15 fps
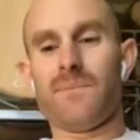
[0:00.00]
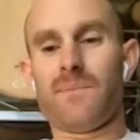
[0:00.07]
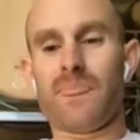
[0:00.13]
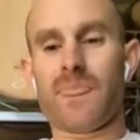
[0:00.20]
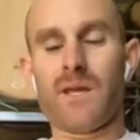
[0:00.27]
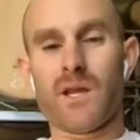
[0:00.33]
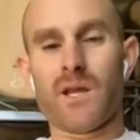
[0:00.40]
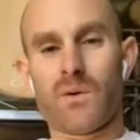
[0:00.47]

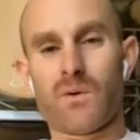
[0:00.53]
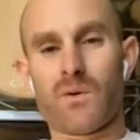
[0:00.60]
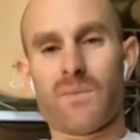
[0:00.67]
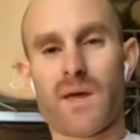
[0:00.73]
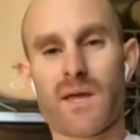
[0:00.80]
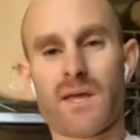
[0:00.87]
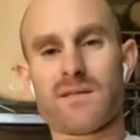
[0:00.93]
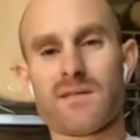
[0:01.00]
we're
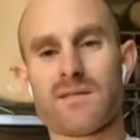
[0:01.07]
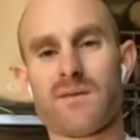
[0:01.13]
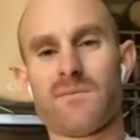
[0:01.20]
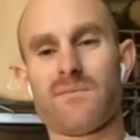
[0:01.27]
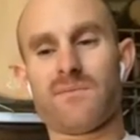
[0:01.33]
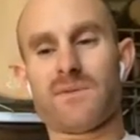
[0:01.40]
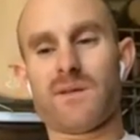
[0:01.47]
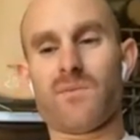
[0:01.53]
making
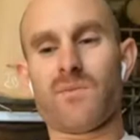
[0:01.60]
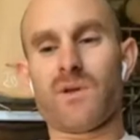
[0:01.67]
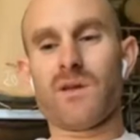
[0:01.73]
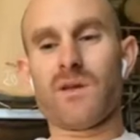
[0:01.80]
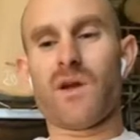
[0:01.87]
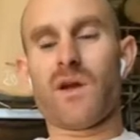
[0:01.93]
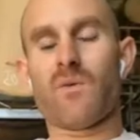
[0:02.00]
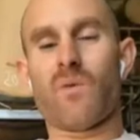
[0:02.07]
some really
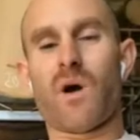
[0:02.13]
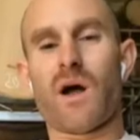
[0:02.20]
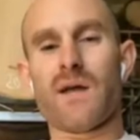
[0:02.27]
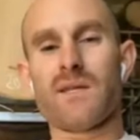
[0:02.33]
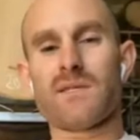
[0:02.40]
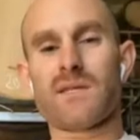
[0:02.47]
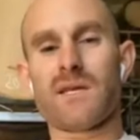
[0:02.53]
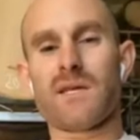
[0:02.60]
great
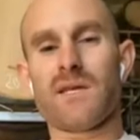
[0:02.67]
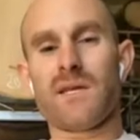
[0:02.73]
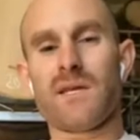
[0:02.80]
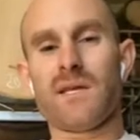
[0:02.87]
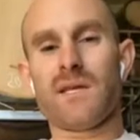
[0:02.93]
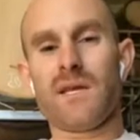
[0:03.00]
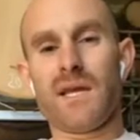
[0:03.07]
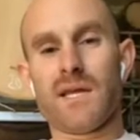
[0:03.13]
wines, and
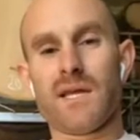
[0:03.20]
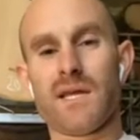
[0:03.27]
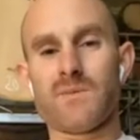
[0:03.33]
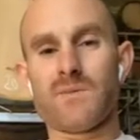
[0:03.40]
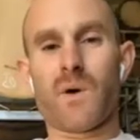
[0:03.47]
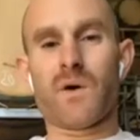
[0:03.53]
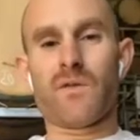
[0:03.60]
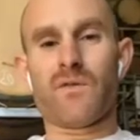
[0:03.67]
it's
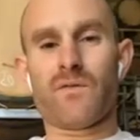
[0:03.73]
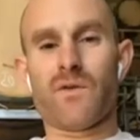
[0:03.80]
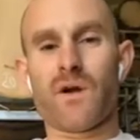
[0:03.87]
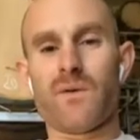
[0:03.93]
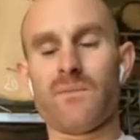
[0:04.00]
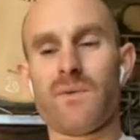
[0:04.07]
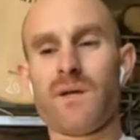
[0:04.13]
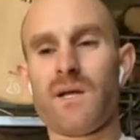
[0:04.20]
both
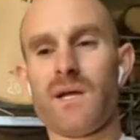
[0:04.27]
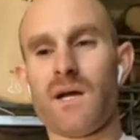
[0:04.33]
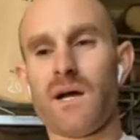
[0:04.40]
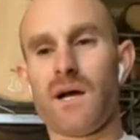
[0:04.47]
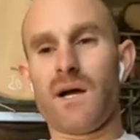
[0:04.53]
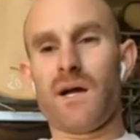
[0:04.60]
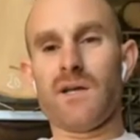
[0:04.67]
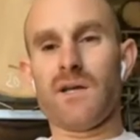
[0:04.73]
from
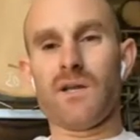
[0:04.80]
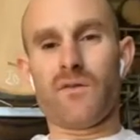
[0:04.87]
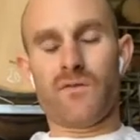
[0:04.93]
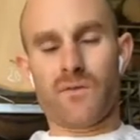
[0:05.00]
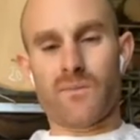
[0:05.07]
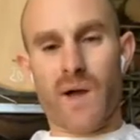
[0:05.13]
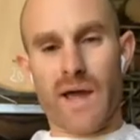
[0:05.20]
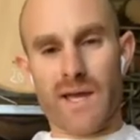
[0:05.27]

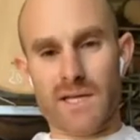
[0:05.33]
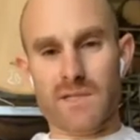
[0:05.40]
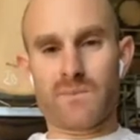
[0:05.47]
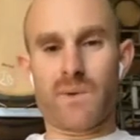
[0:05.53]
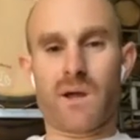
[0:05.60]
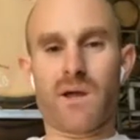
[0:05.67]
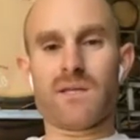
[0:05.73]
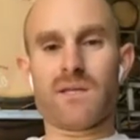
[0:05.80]
my
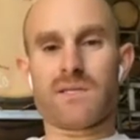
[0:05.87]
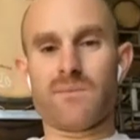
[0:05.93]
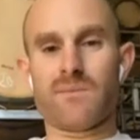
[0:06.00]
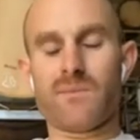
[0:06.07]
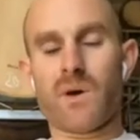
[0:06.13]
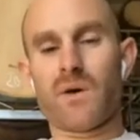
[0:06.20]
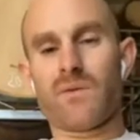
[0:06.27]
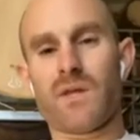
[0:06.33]
experience in both